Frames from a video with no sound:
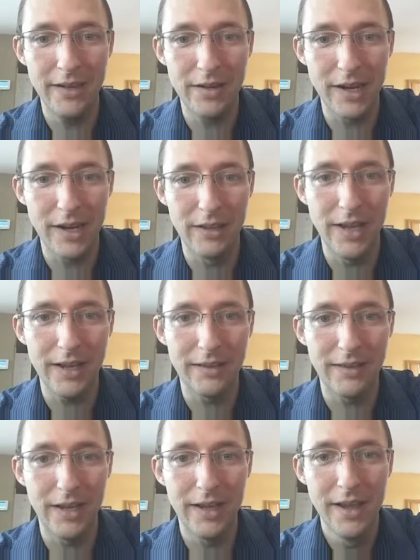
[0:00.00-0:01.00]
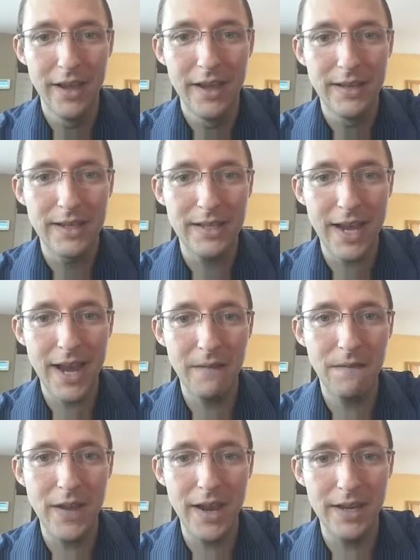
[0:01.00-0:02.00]
You can click the sad
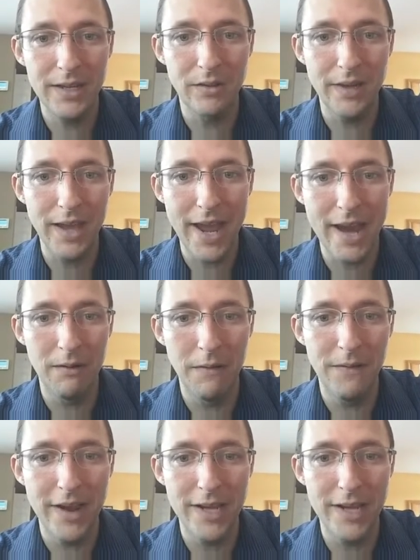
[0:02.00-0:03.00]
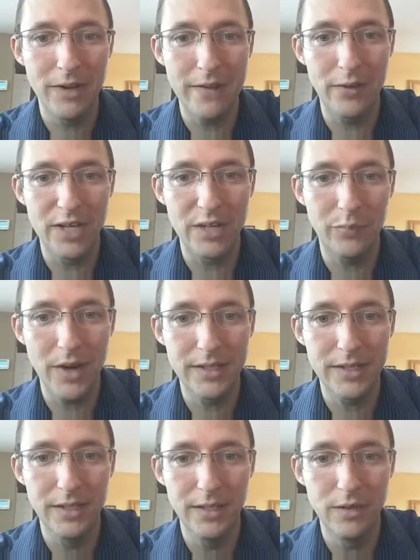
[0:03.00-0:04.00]
face or the angry face, whatever
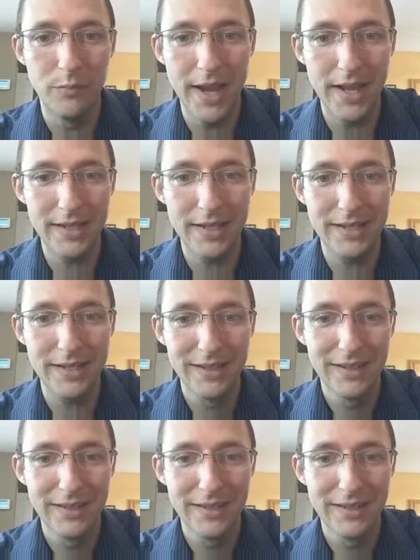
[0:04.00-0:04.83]
expresses you best.